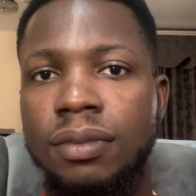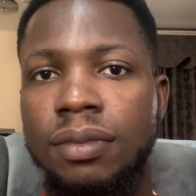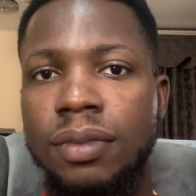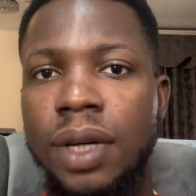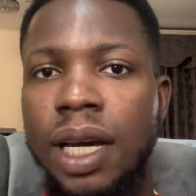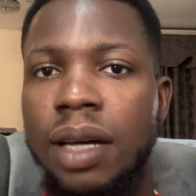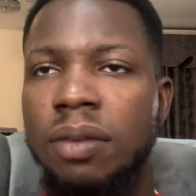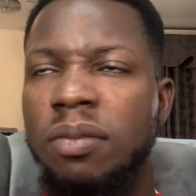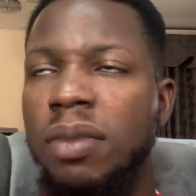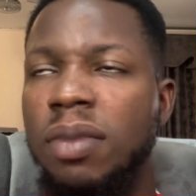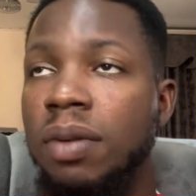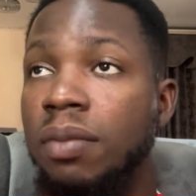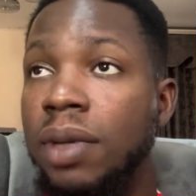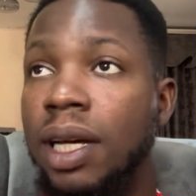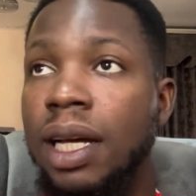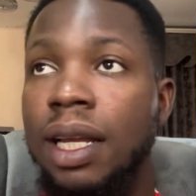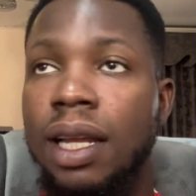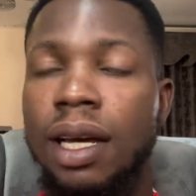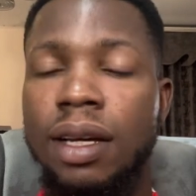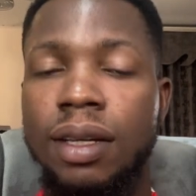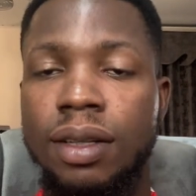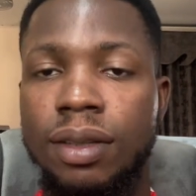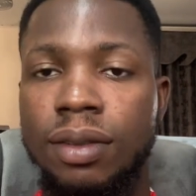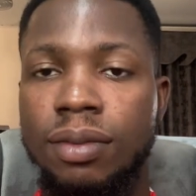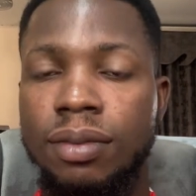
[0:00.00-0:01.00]
And maybe I
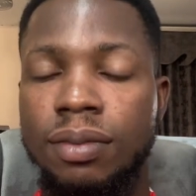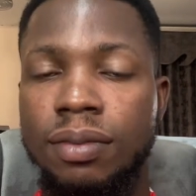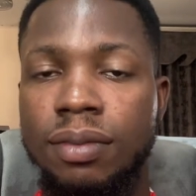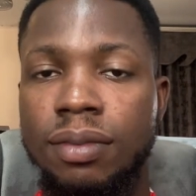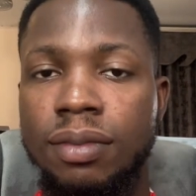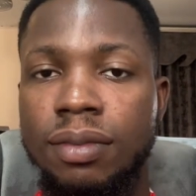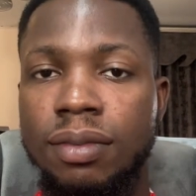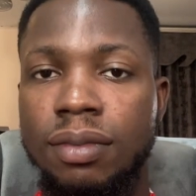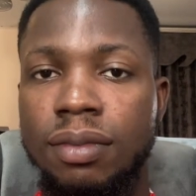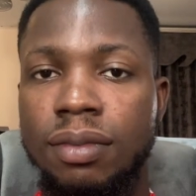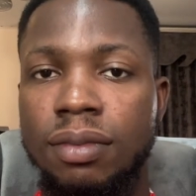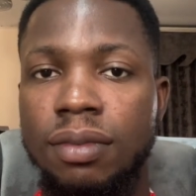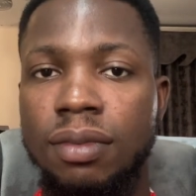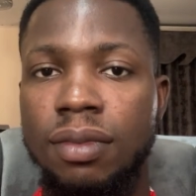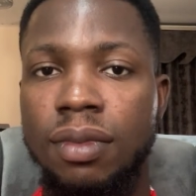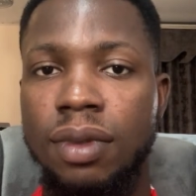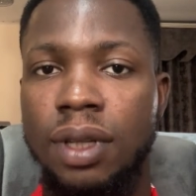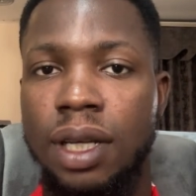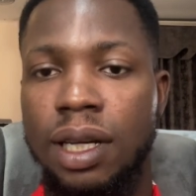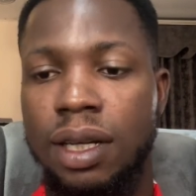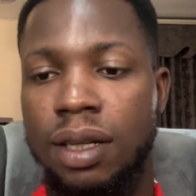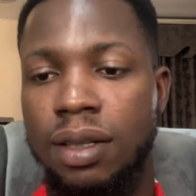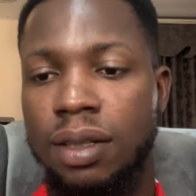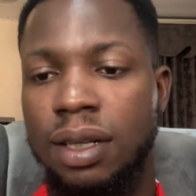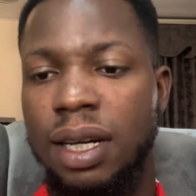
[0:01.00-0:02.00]
like you.
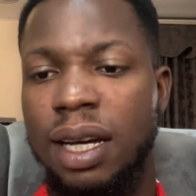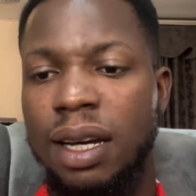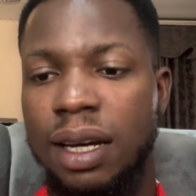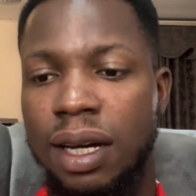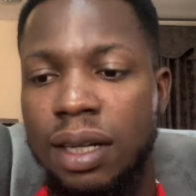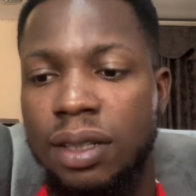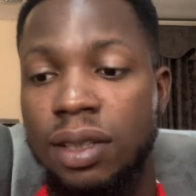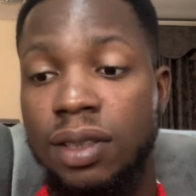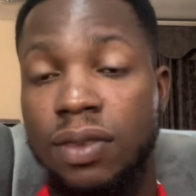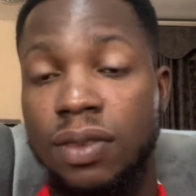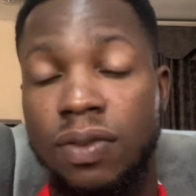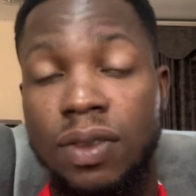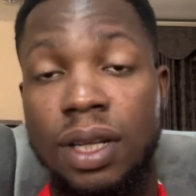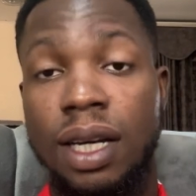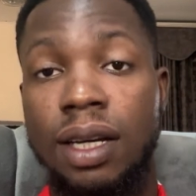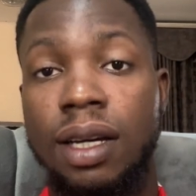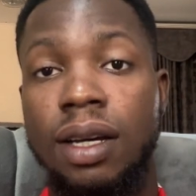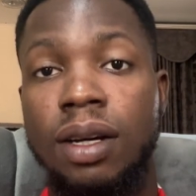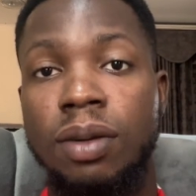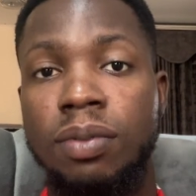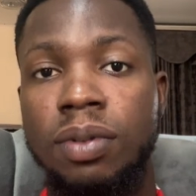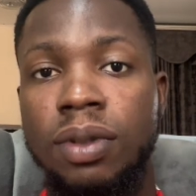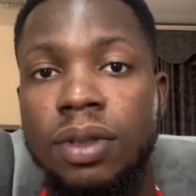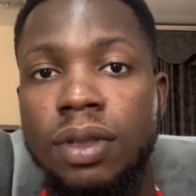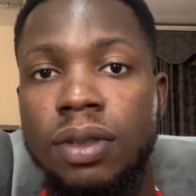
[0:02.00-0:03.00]
Like I just feel like
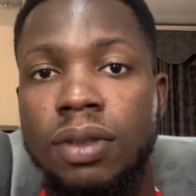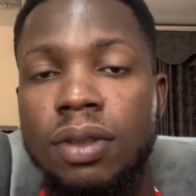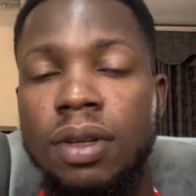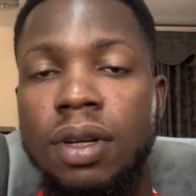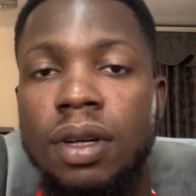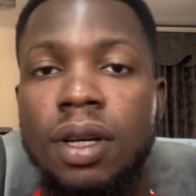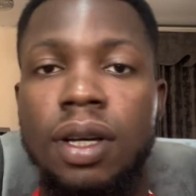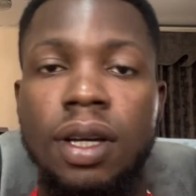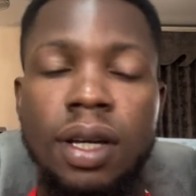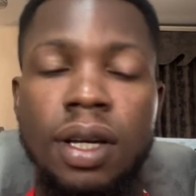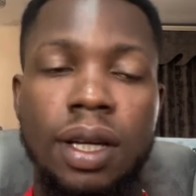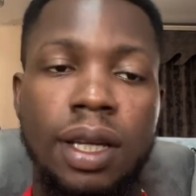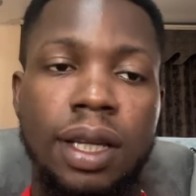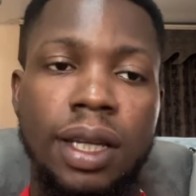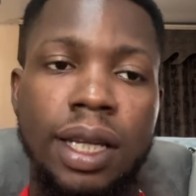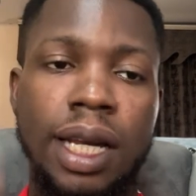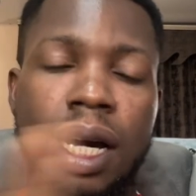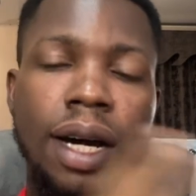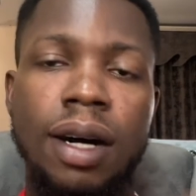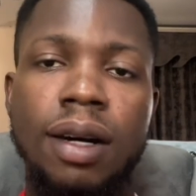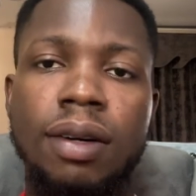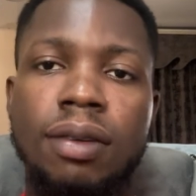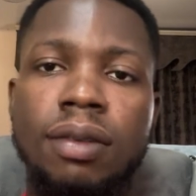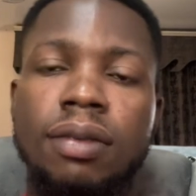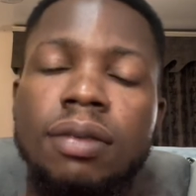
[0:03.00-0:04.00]
helping you.
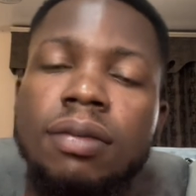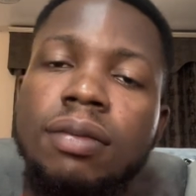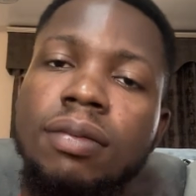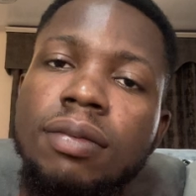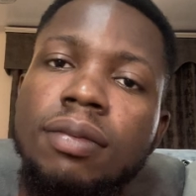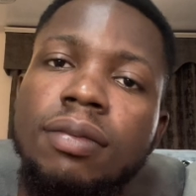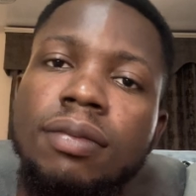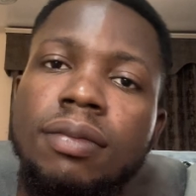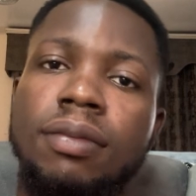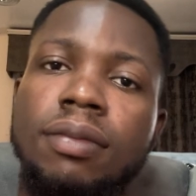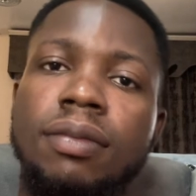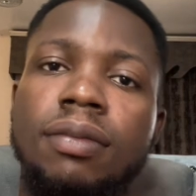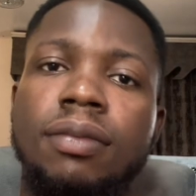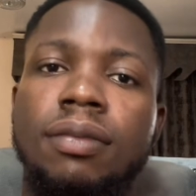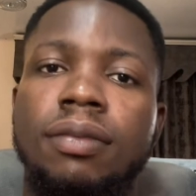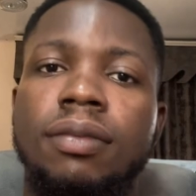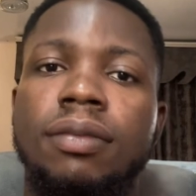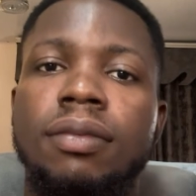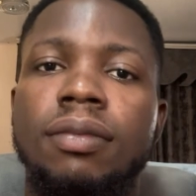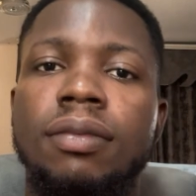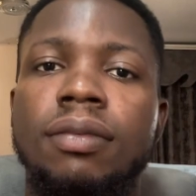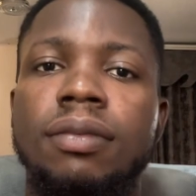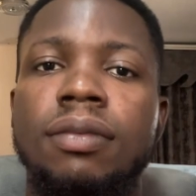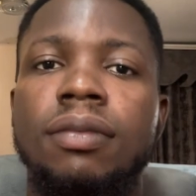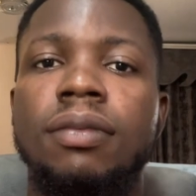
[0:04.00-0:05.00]
Now,
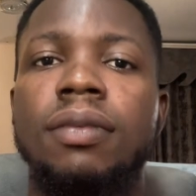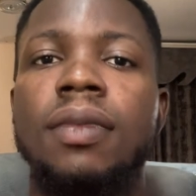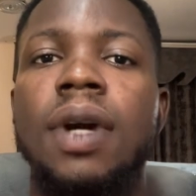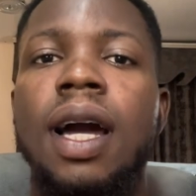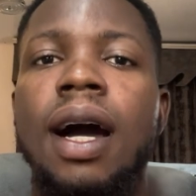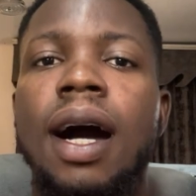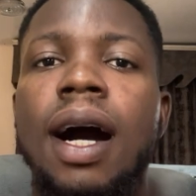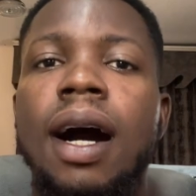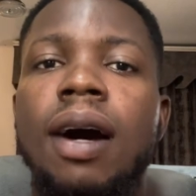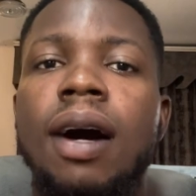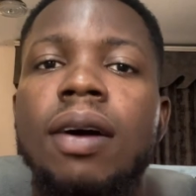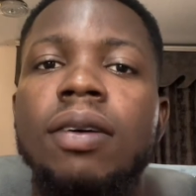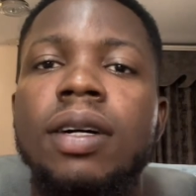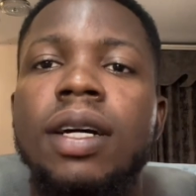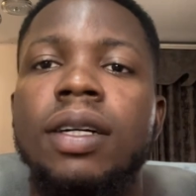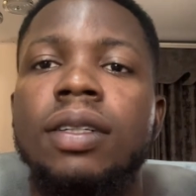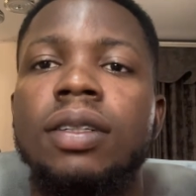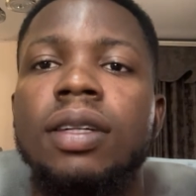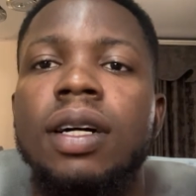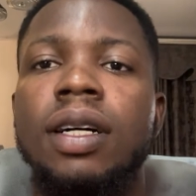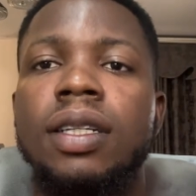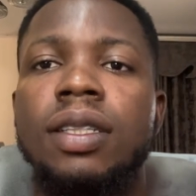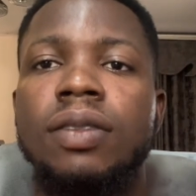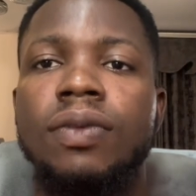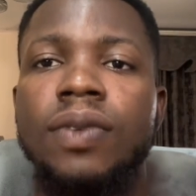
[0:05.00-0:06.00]
how can you
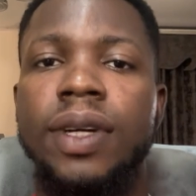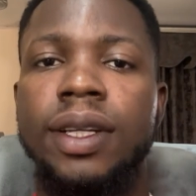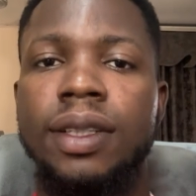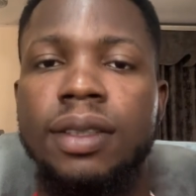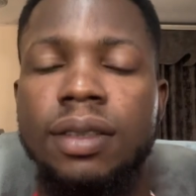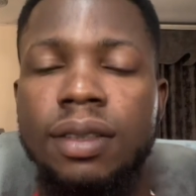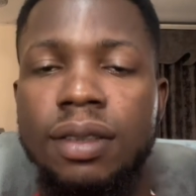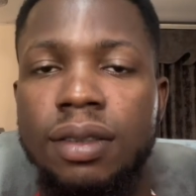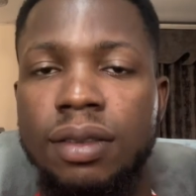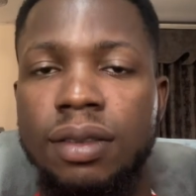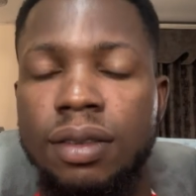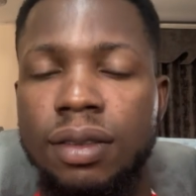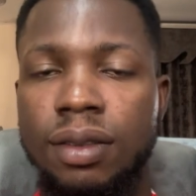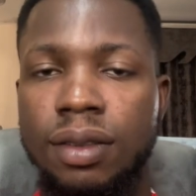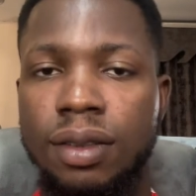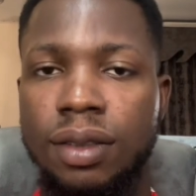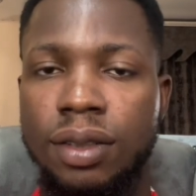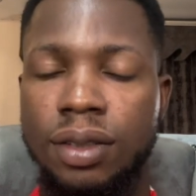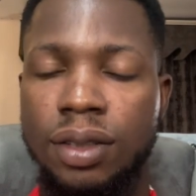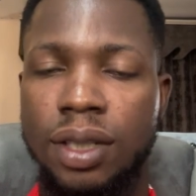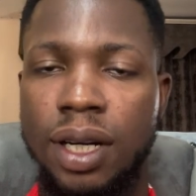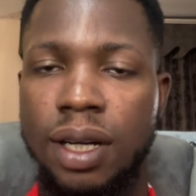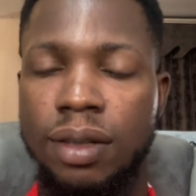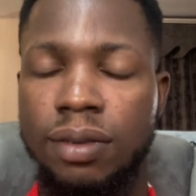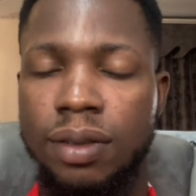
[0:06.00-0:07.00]
activate your
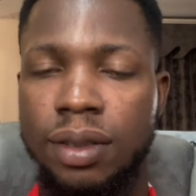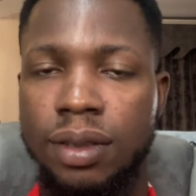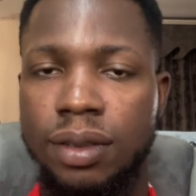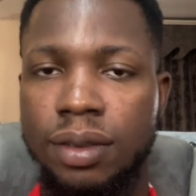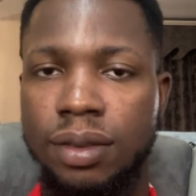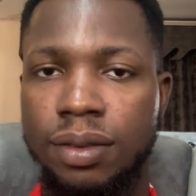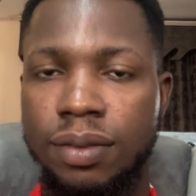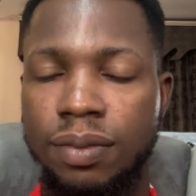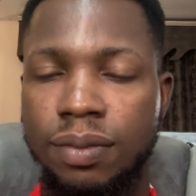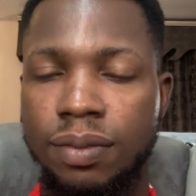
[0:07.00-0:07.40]
chakras?